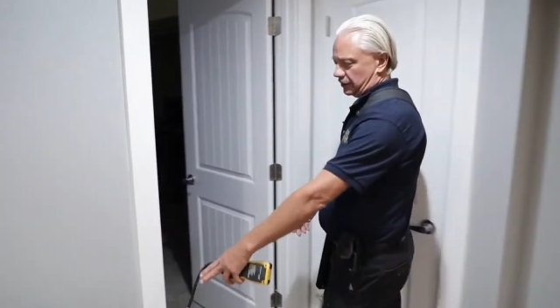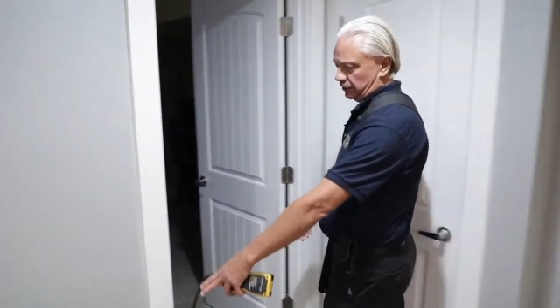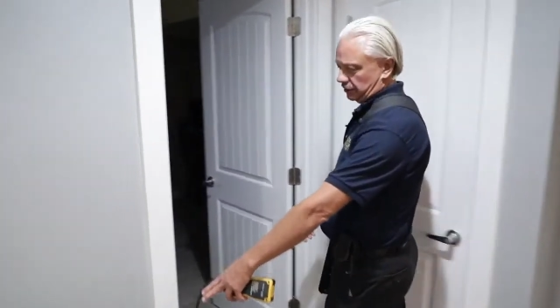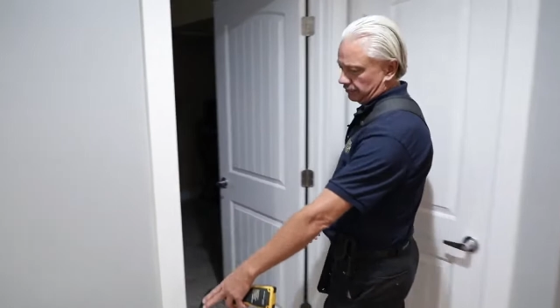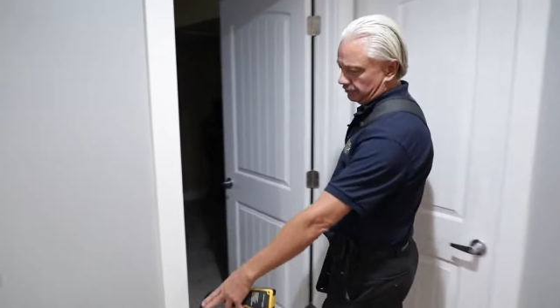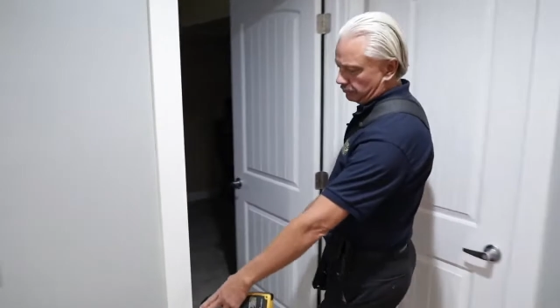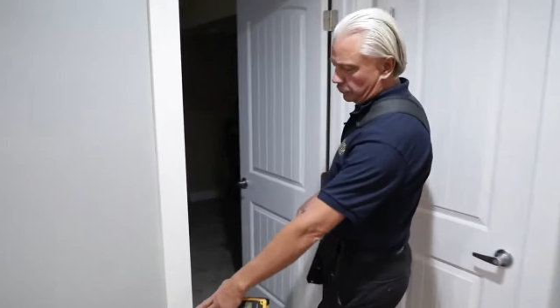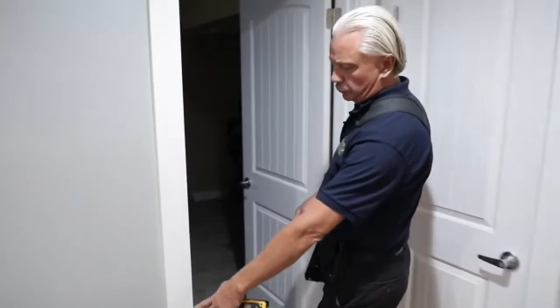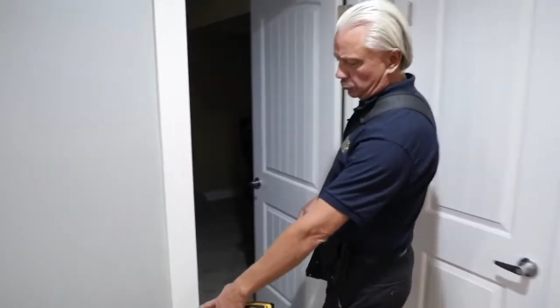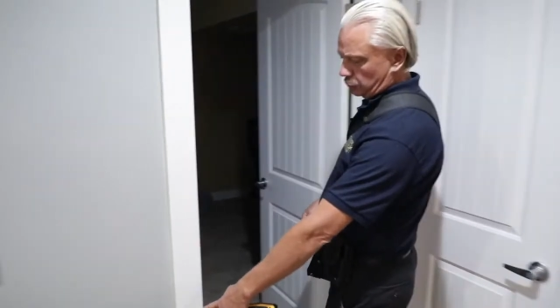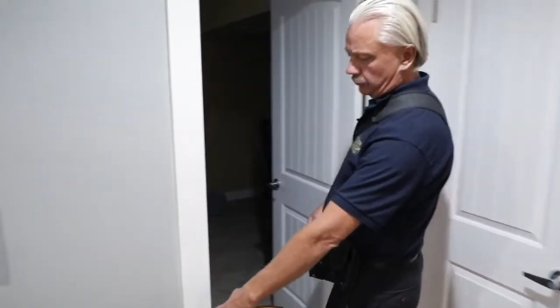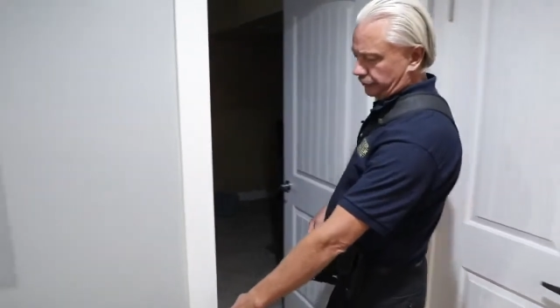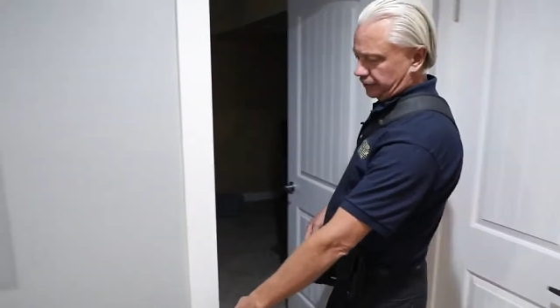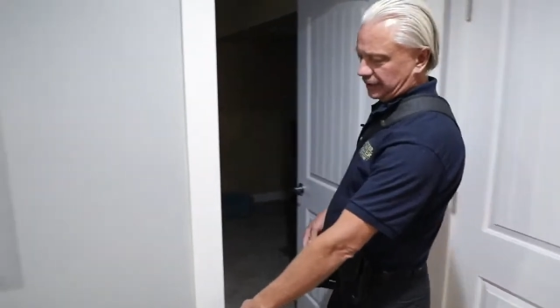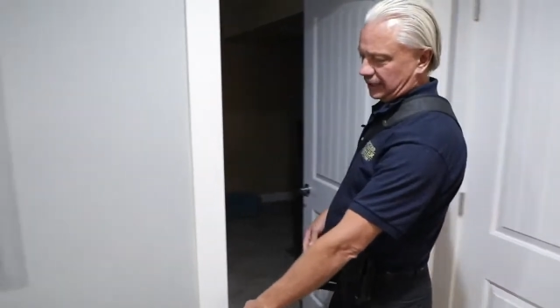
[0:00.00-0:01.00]
going to
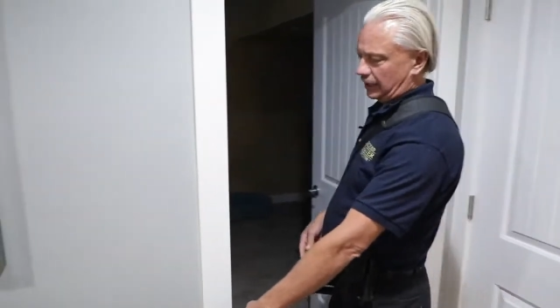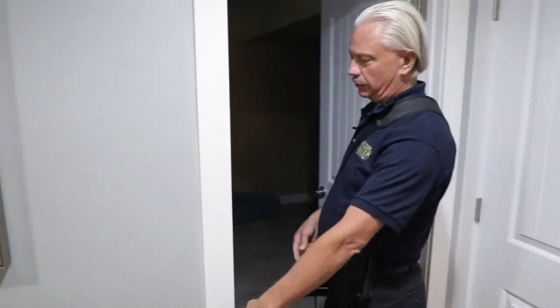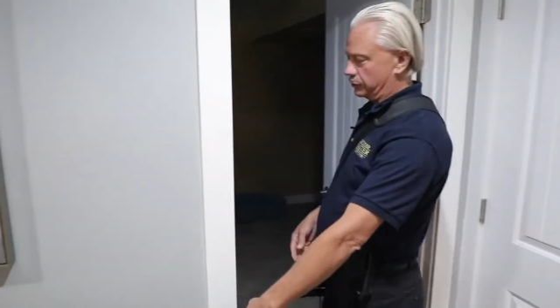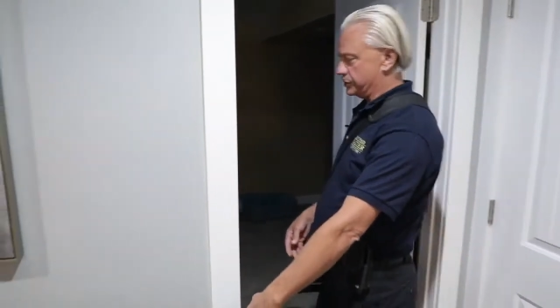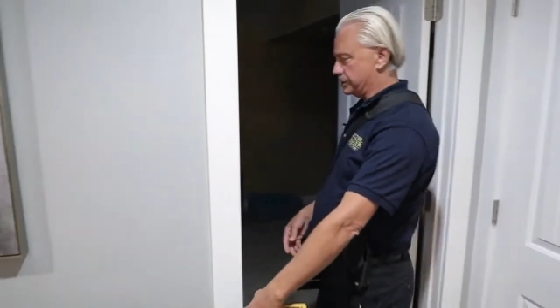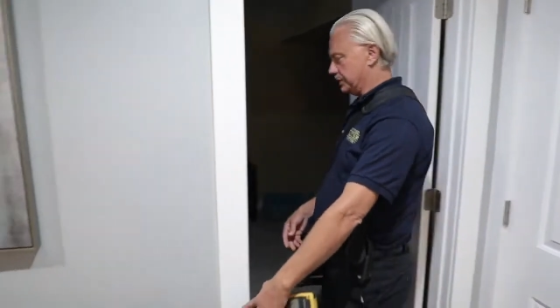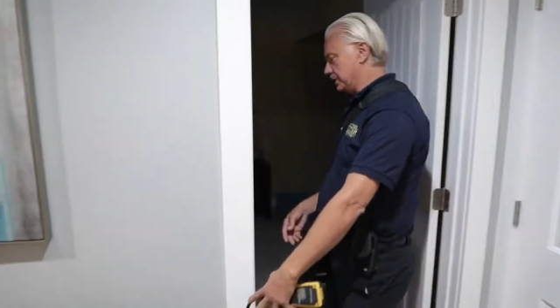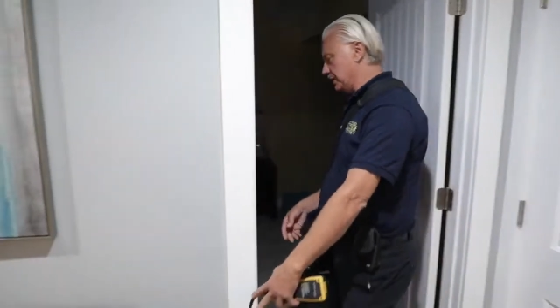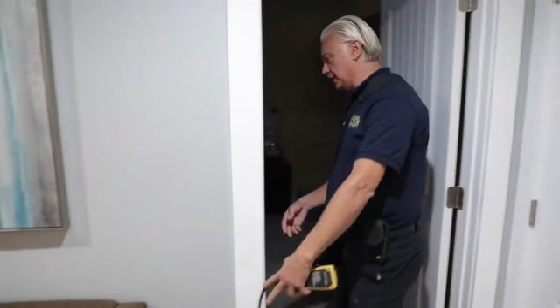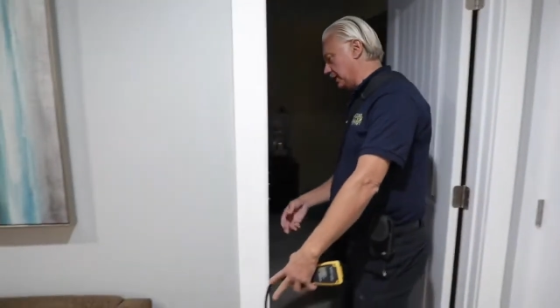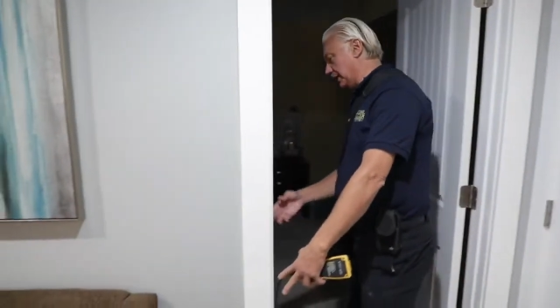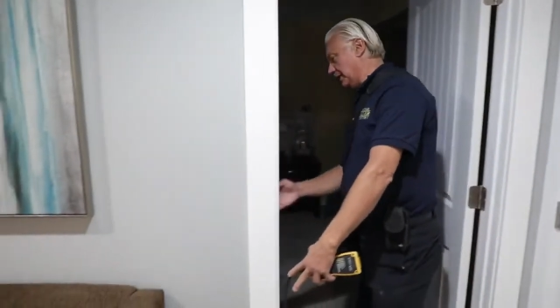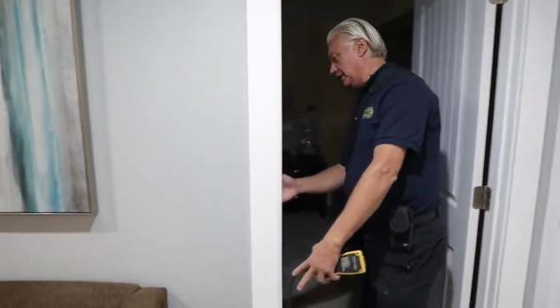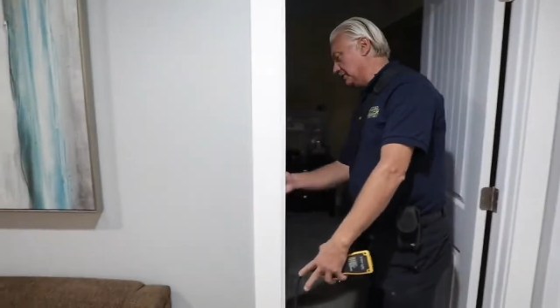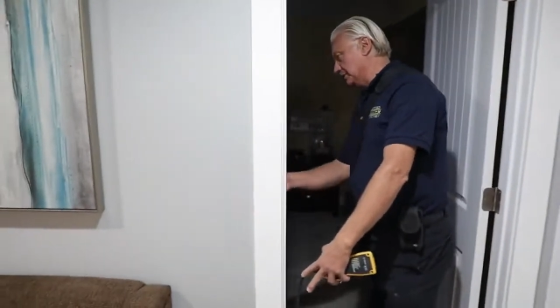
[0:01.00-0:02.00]
move the couch to get
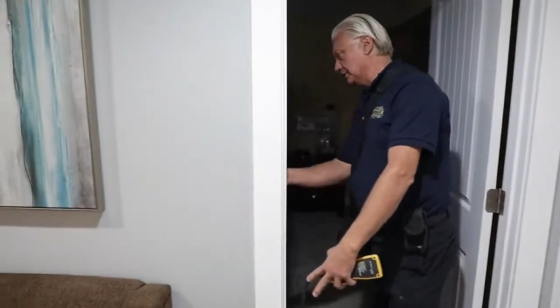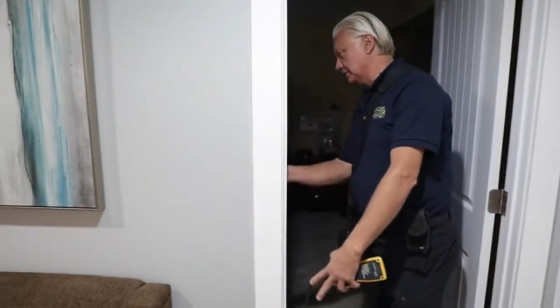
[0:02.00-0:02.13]
at.